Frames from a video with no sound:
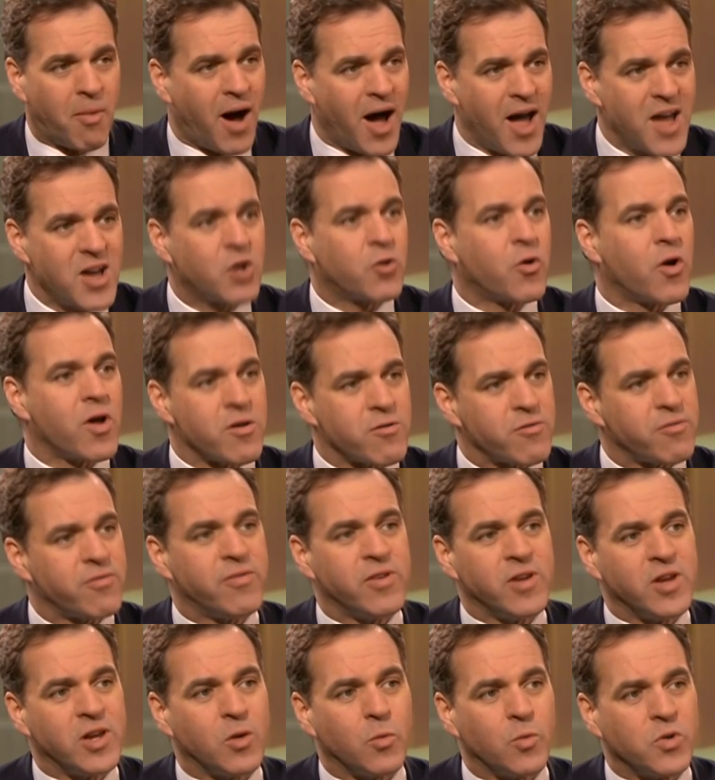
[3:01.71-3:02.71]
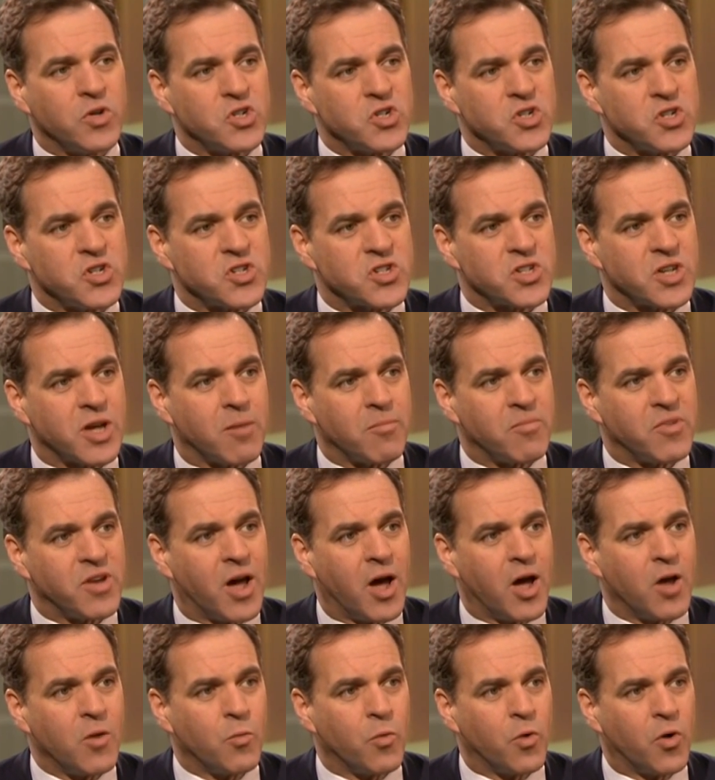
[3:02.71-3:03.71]
My great fear when she stepped
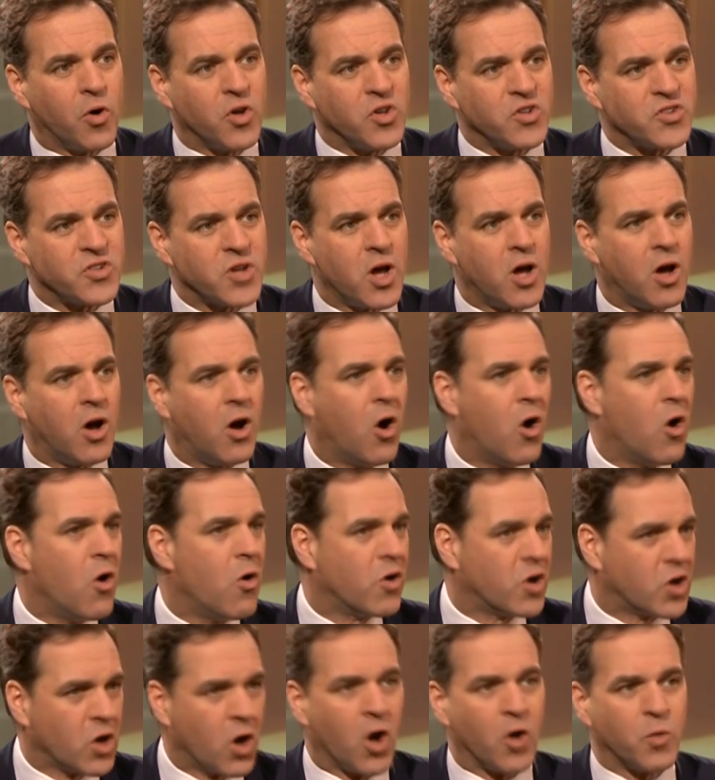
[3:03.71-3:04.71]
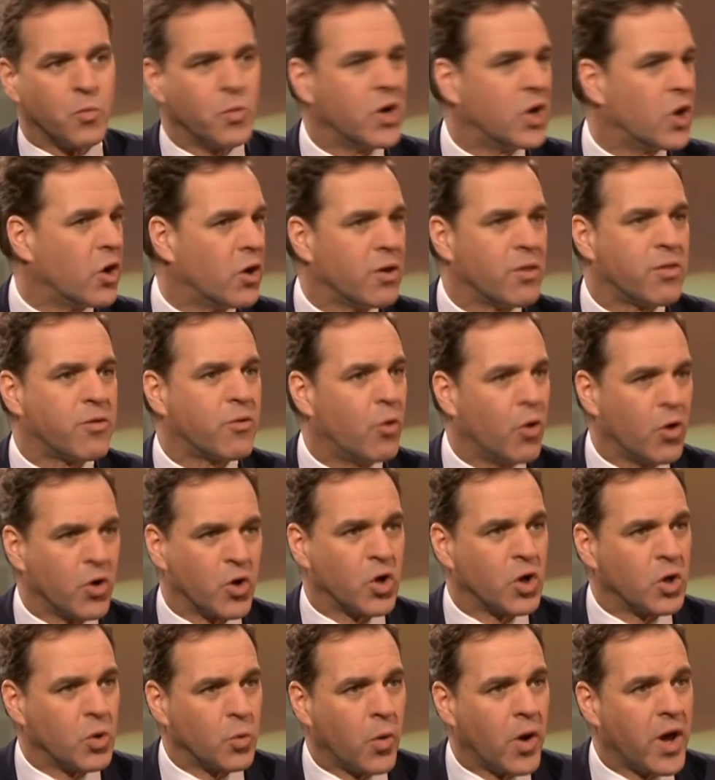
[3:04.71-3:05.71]
down was, oh God, we're going to throw
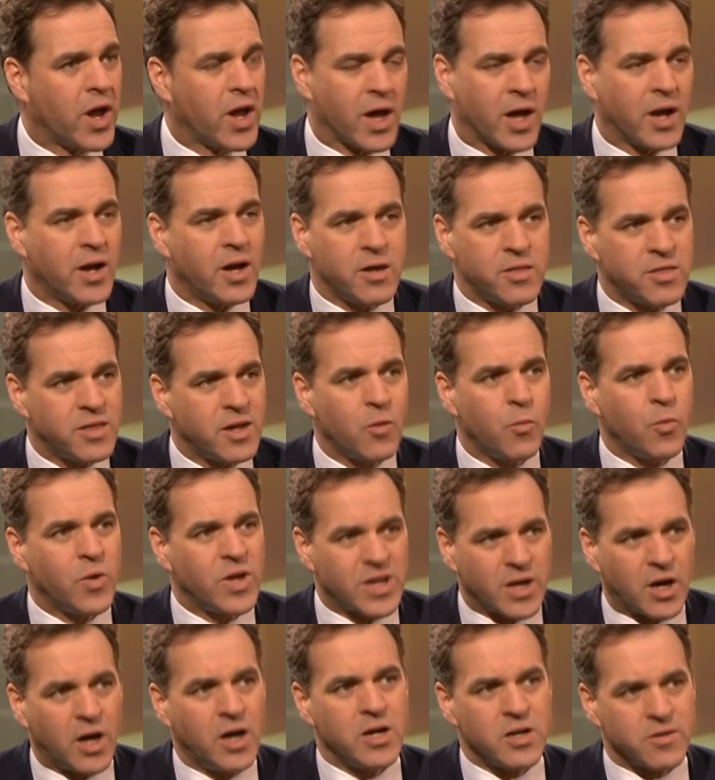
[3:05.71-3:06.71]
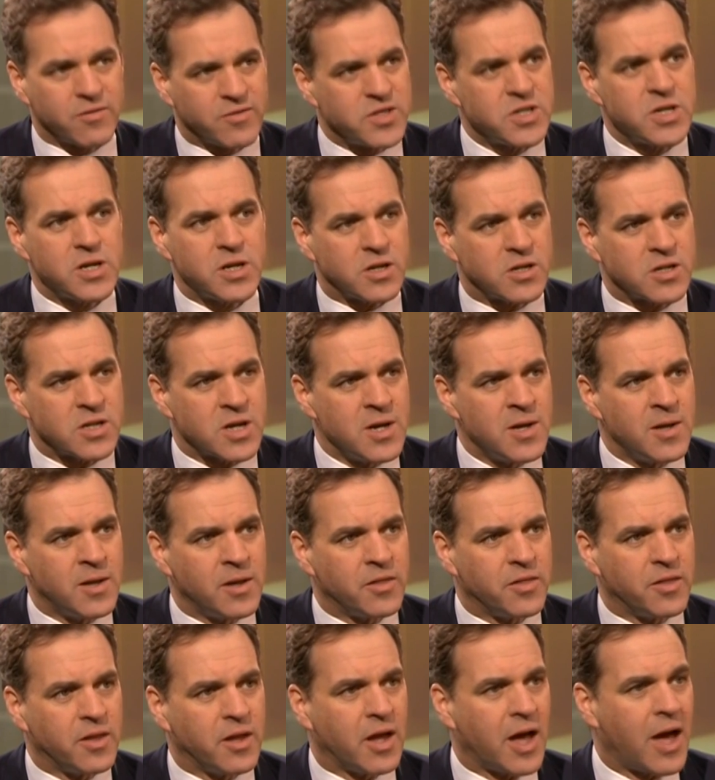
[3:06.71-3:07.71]
it all away. And I think we kind of did.
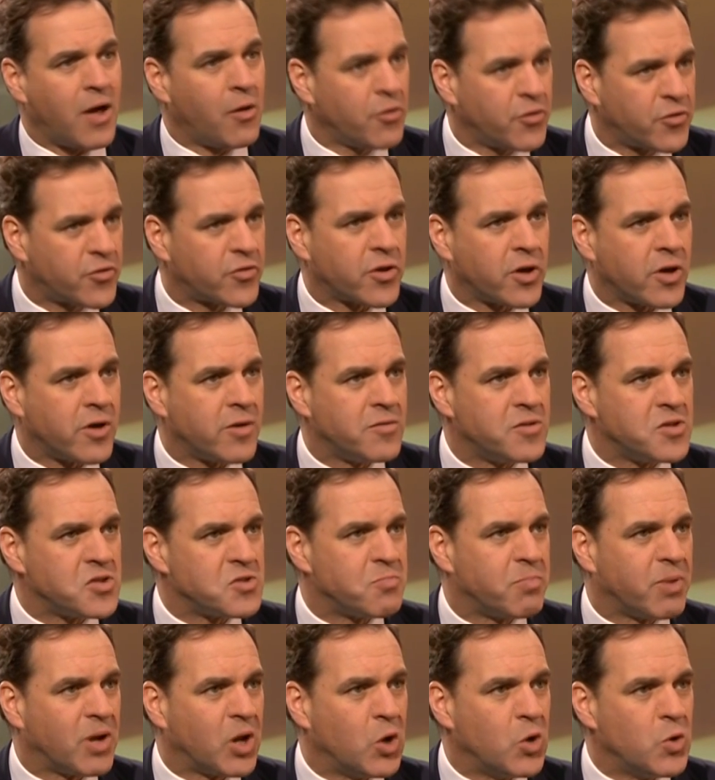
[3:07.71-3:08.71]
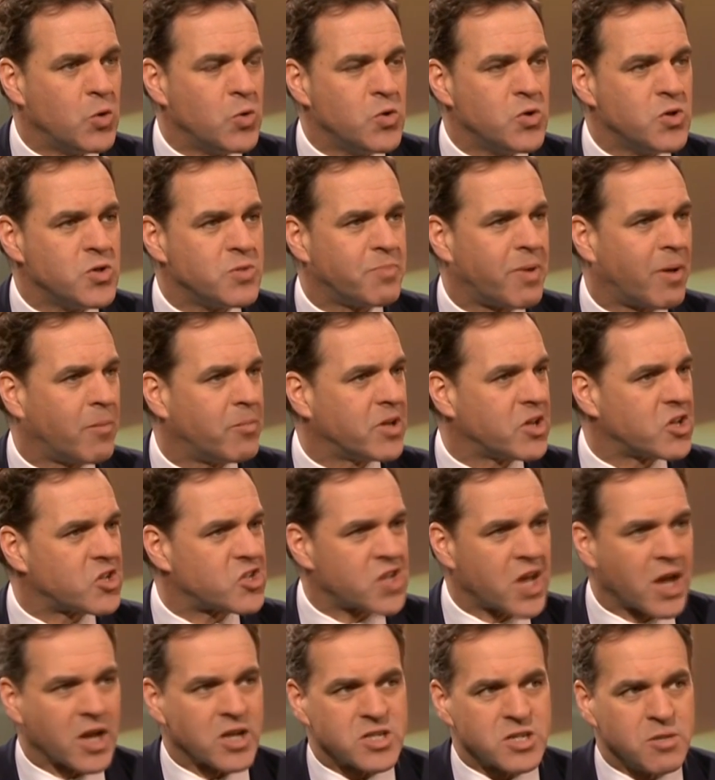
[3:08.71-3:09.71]
The health service ballooned,
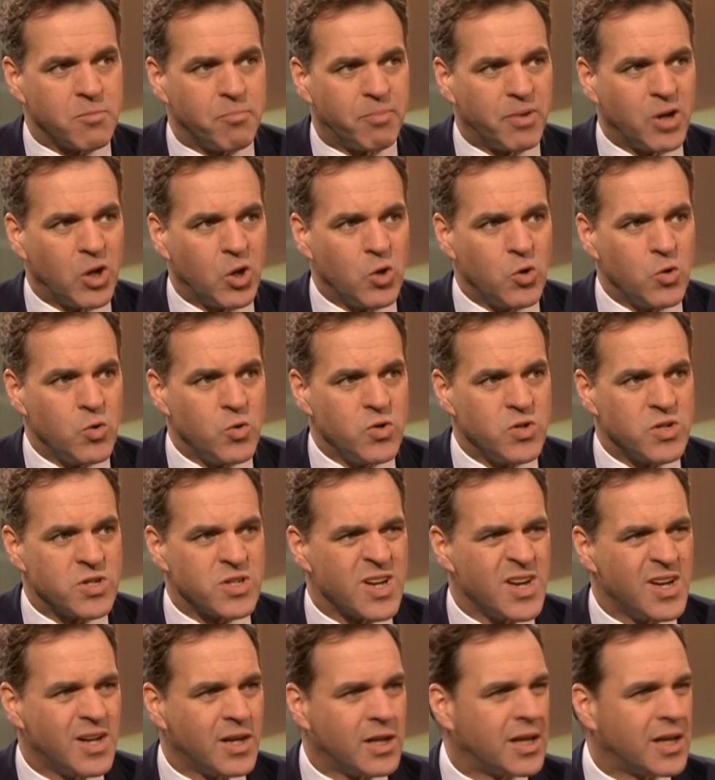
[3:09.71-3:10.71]
public sector ballooned.